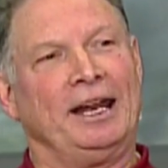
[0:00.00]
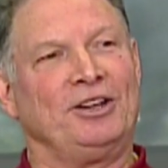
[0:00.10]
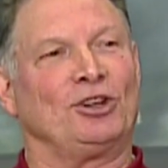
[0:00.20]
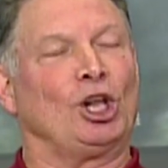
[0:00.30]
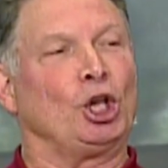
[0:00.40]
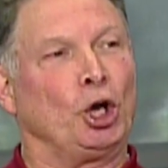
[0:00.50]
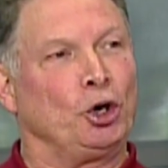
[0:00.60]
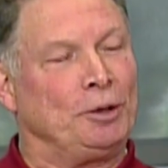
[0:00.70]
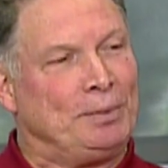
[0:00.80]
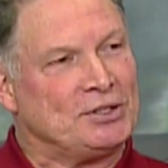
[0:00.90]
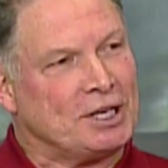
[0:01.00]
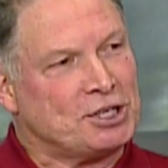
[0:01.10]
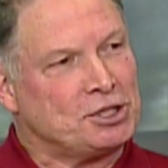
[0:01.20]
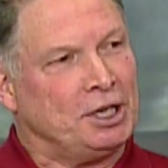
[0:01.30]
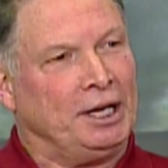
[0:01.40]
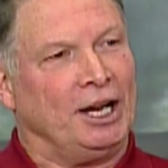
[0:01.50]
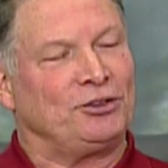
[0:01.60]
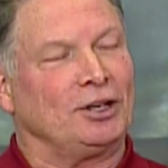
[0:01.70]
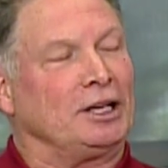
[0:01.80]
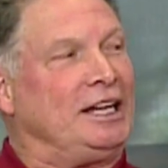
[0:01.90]
It's a learned position. It's
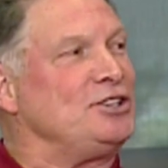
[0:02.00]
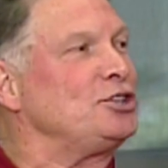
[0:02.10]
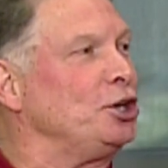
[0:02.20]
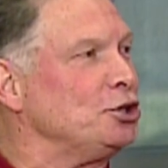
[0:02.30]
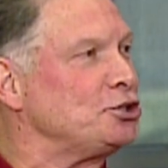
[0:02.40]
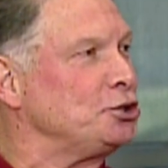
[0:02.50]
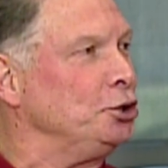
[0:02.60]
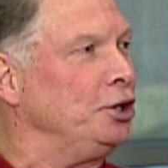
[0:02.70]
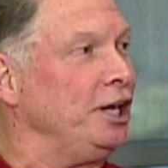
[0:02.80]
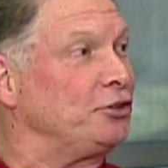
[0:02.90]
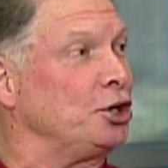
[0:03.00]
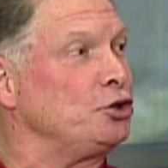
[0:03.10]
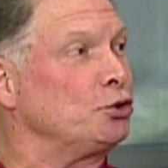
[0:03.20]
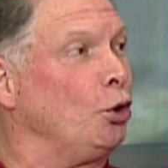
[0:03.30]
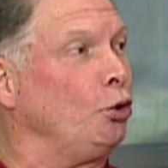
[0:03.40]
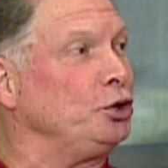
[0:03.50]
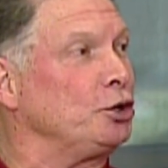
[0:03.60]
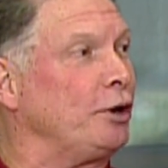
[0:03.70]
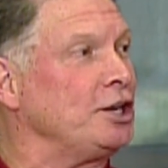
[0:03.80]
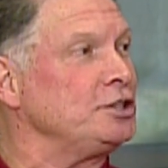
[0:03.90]
the least understood. It's controlled
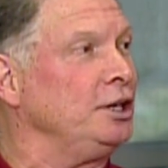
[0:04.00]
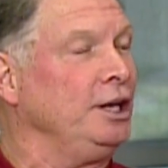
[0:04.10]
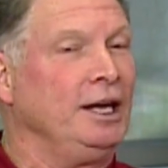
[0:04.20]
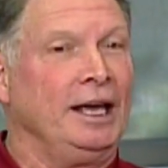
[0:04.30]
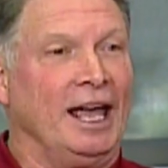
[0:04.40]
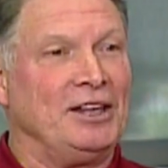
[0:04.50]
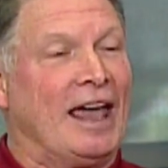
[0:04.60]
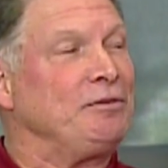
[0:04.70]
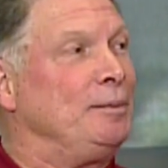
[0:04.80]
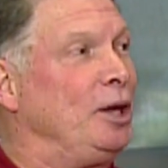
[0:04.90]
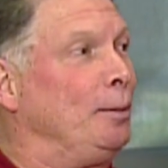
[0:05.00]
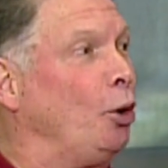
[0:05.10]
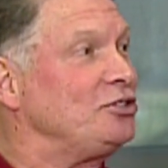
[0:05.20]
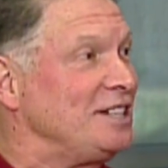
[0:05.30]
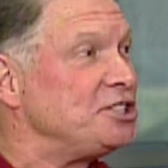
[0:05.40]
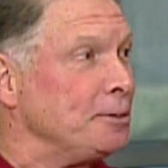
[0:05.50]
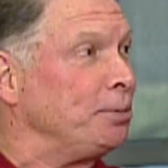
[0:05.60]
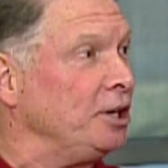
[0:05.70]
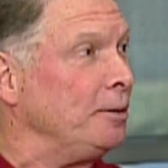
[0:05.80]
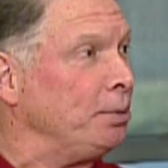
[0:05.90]
aggression. And you have to be the most
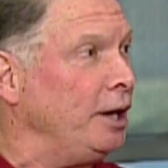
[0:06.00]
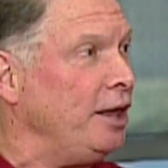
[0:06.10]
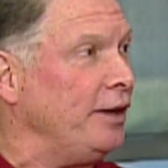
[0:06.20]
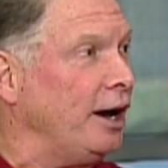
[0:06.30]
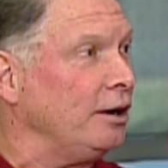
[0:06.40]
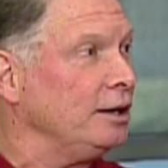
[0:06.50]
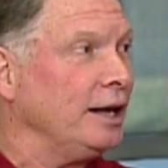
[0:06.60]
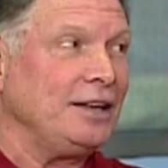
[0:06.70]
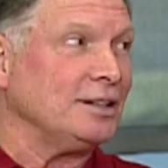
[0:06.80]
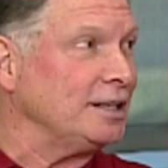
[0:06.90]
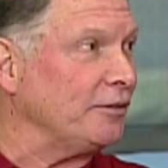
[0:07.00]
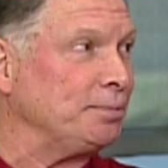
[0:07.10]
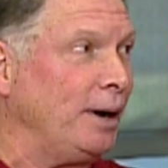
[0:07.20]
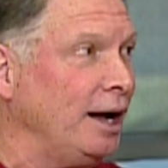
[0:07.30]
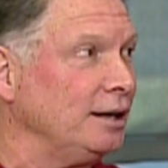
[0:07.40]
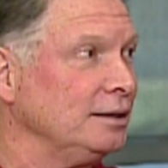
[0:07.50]
disciplined to play there. That's a tough spot.